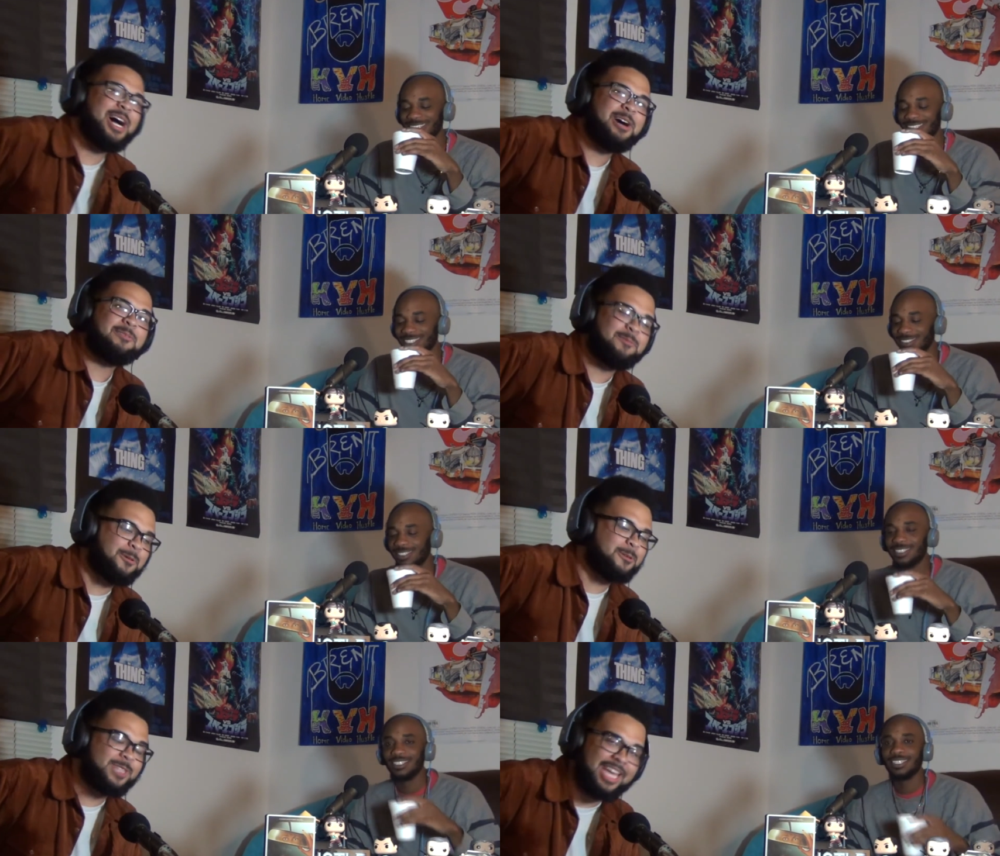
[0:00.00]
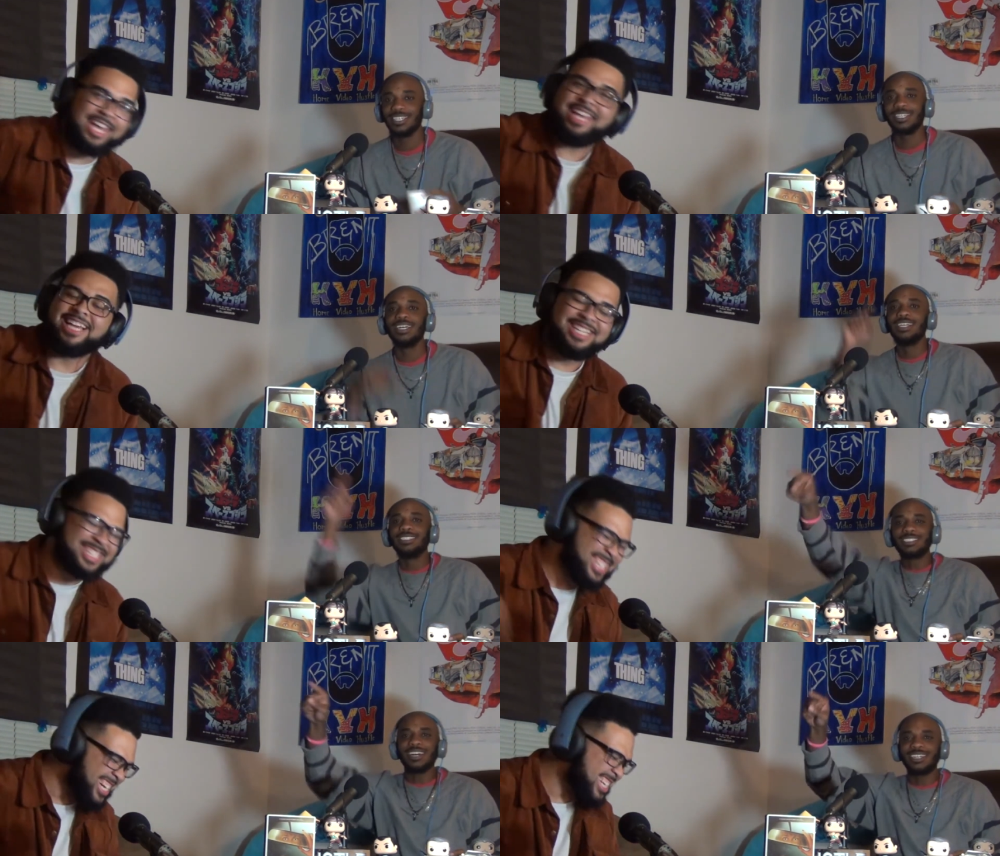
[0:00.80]
Speaker 1: Up for thee,
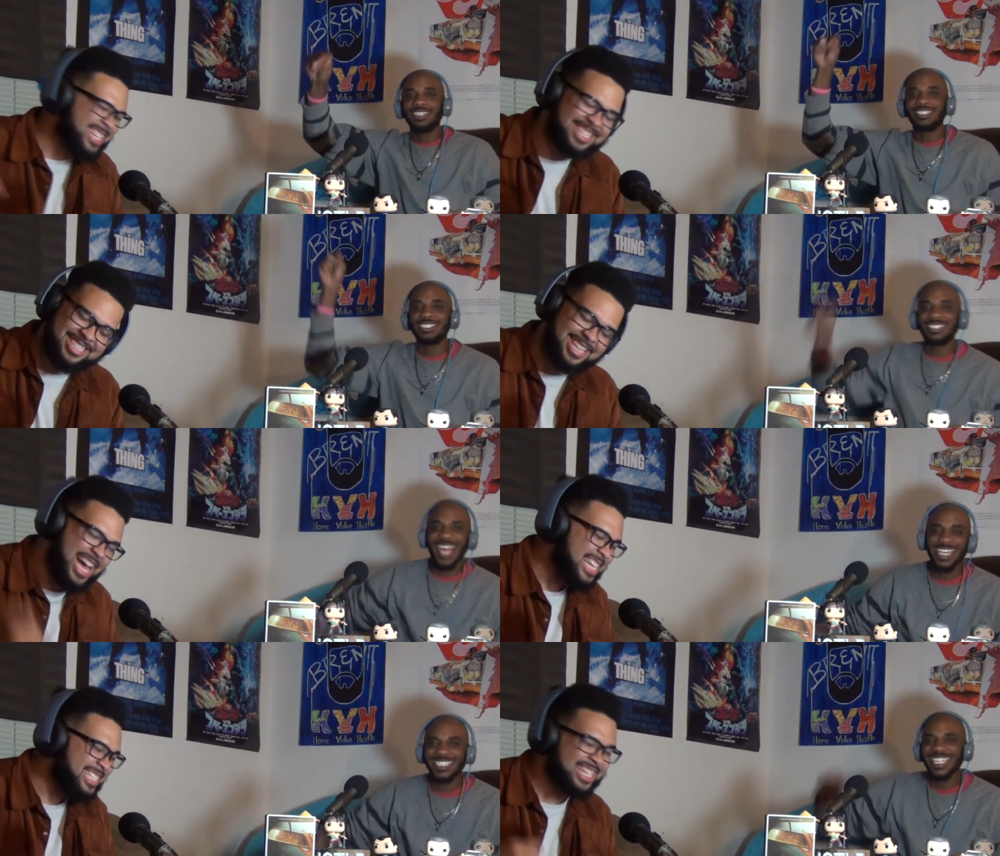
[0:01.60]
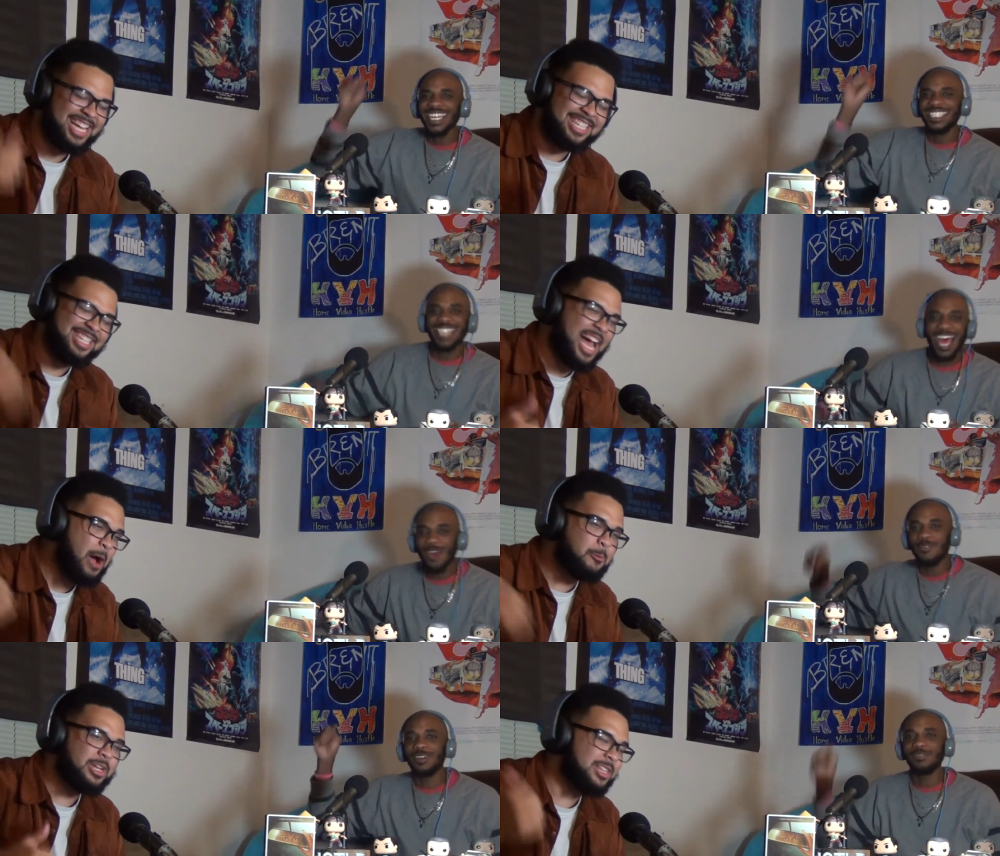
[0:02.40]
suckers. That's down
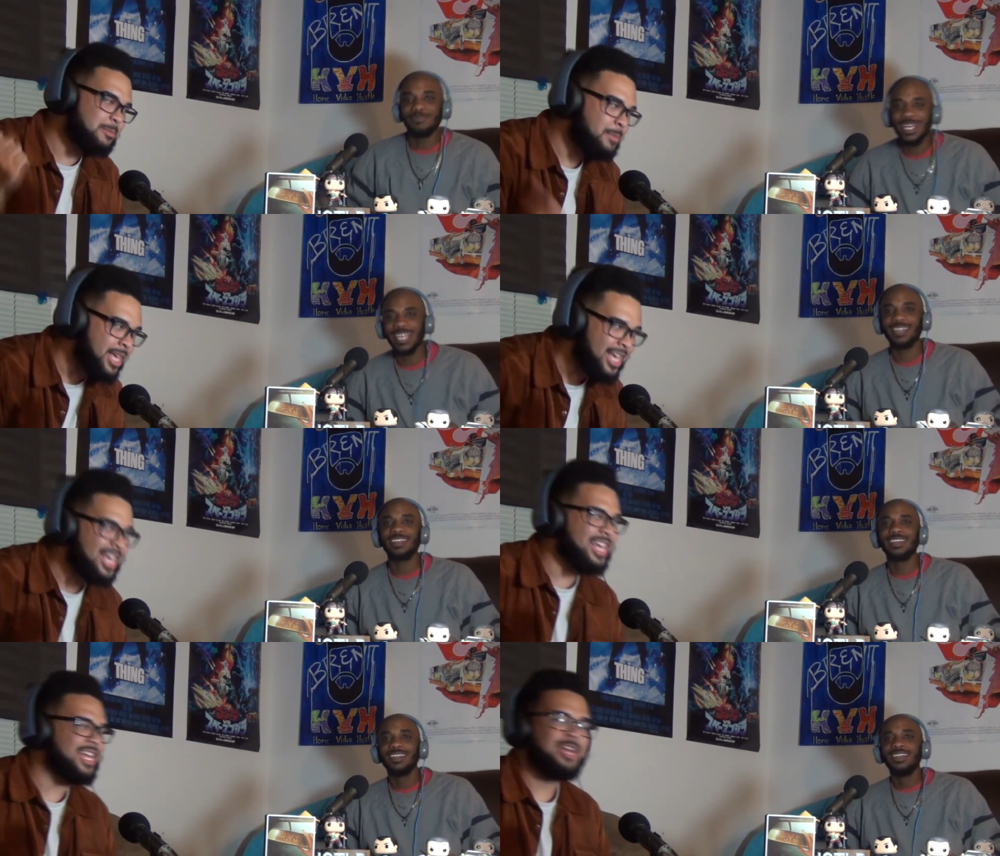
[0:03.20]
with me.